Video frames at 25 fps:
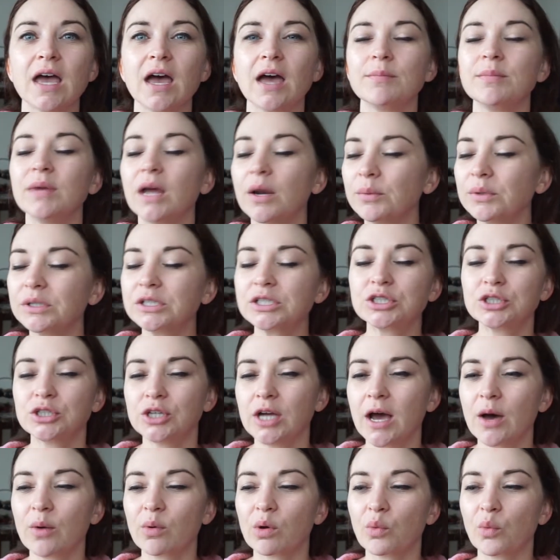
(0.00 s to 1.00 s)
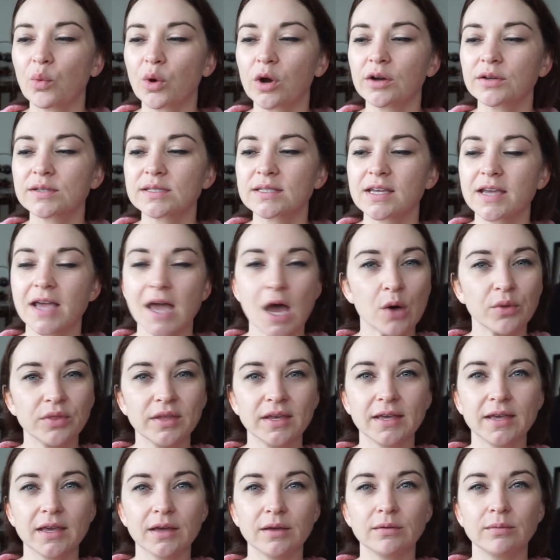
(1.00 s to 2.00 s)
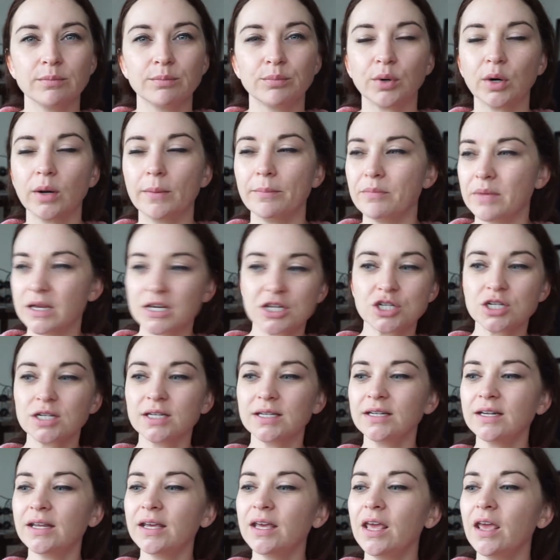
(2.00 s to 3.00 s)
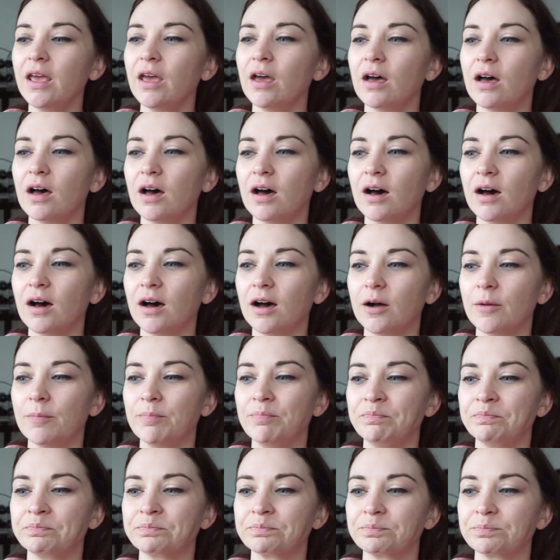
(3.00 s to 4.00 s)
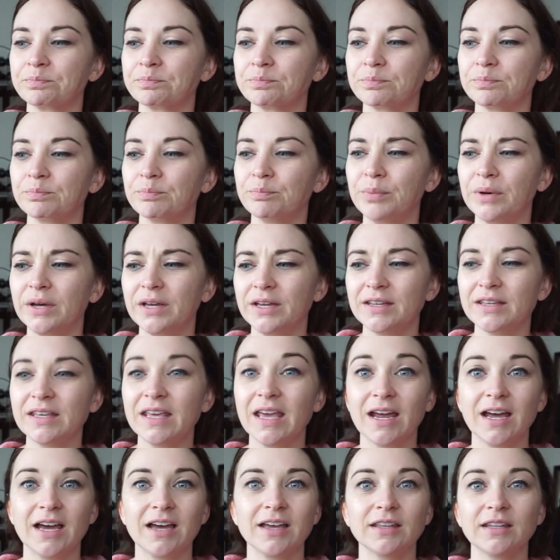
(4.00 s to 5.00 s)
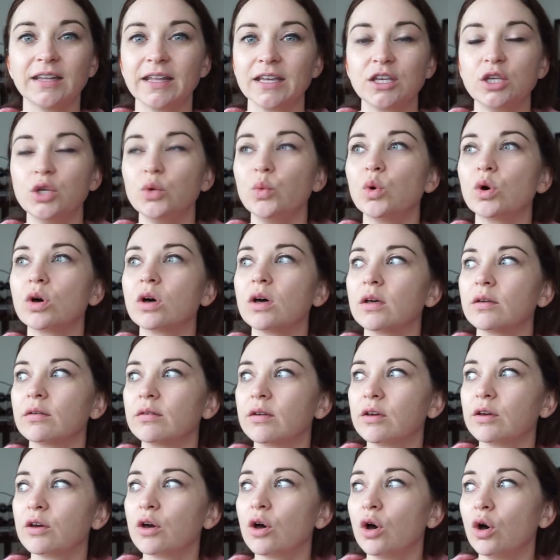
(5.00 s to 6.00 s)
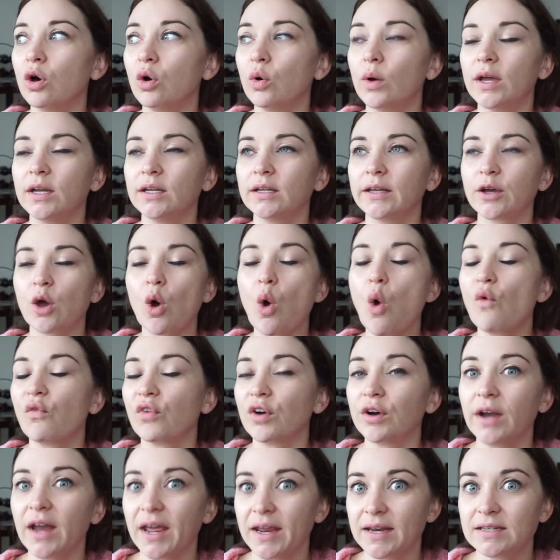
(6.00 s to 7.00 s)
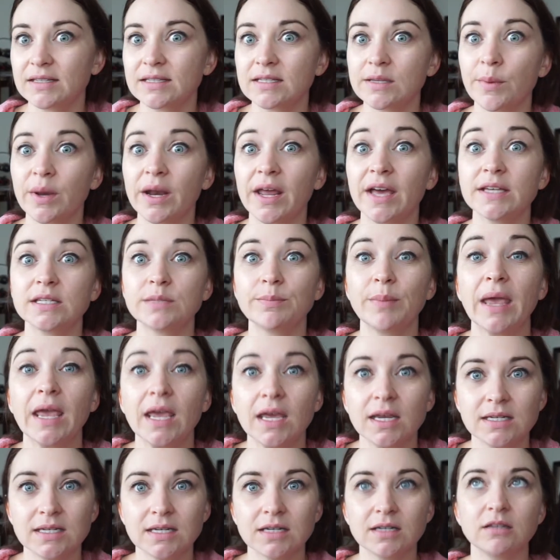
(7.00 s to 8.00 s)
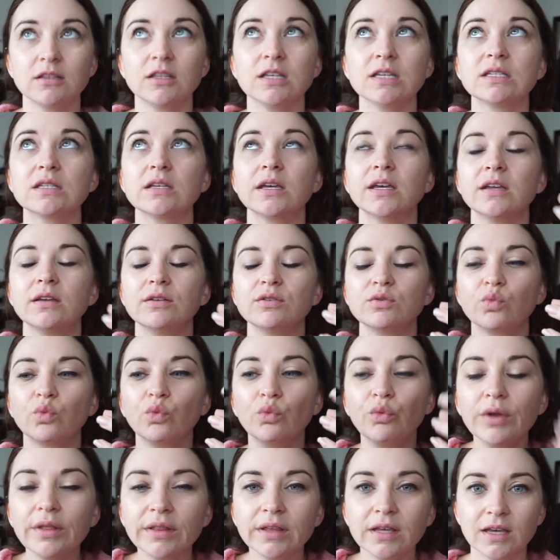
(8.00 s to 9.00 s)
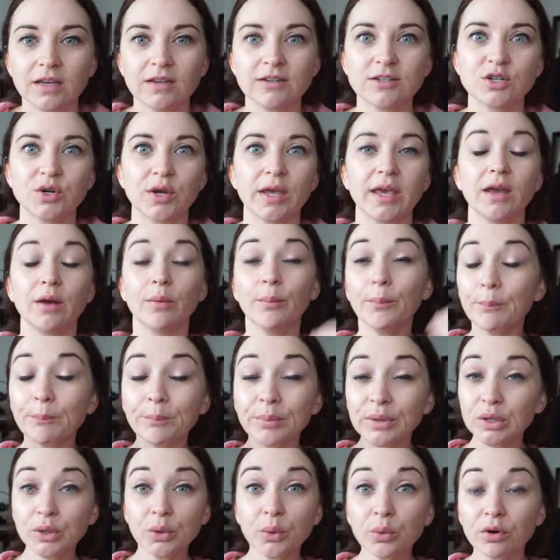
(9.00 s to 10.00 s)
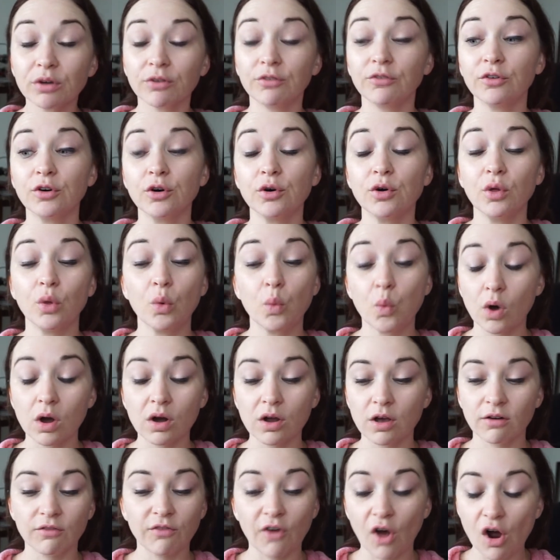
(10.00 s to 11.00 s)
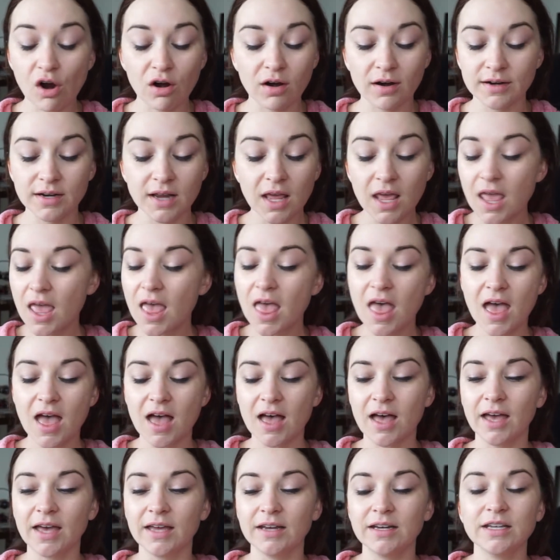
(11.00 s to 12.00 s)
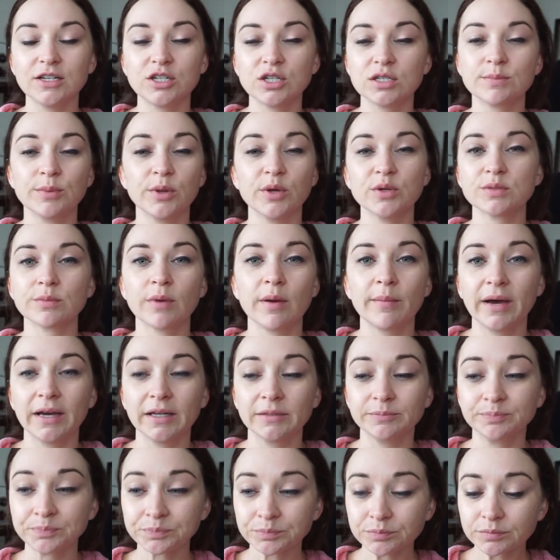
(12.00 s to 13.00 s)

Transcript: I'm not really sure how it works, like how they get permission. But yeah, like you will go and like overnight someone has painted this really intricate, beautiful work of art, and it just blows my mind.